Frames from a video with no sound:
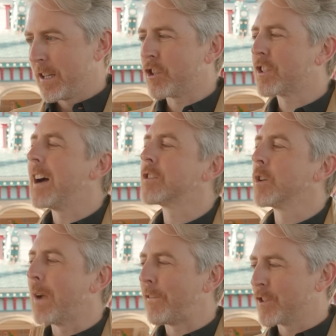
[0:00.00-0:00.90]
It's just
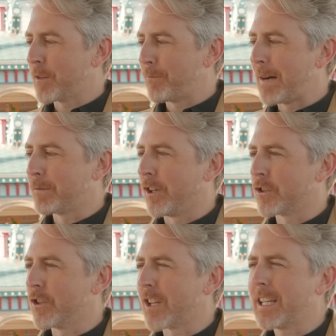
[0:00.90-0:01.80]
constantly reference in pop
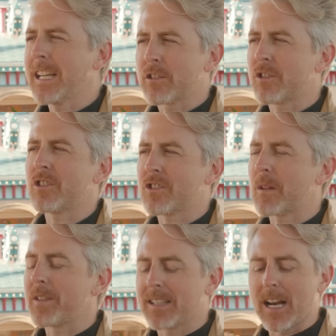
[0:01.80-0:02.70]
culture. It's like, yes, this is
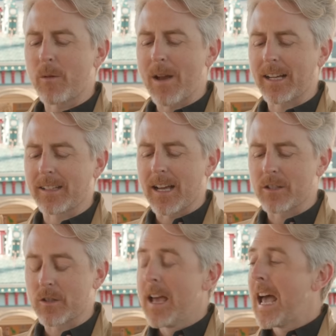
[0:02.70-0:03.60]
something that I
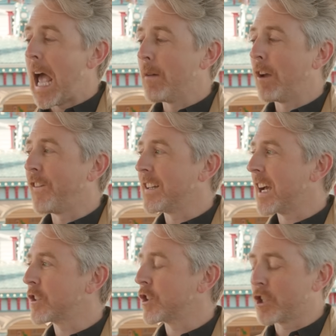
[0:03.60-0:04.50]
recognize. Anyway,
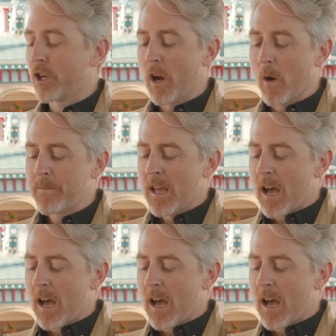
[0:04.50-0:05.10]
fantastic churro.